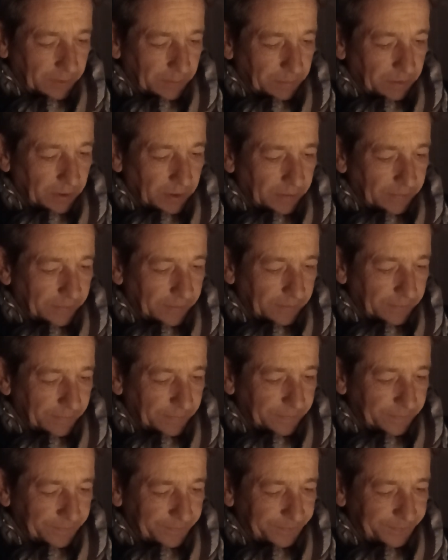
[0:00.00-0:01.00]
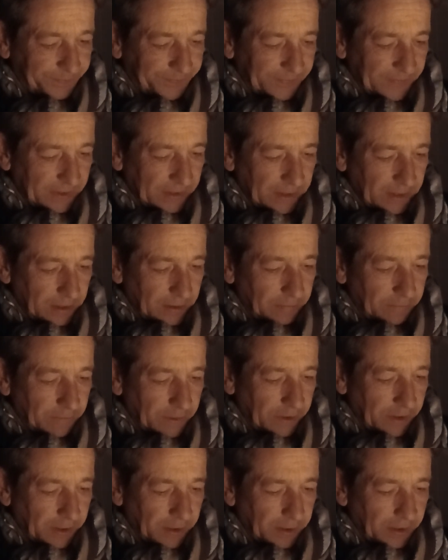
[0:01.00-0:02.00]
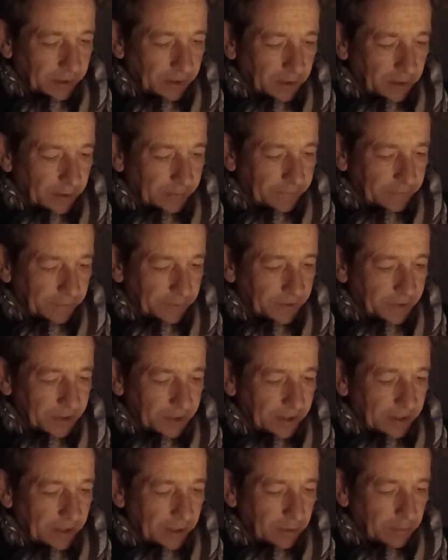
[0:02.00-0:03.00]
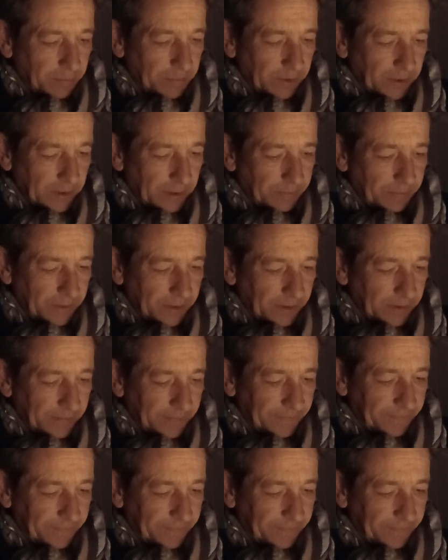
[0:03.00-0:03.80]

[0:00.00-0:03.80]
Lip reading: apart from running a knife or a scalpel up it.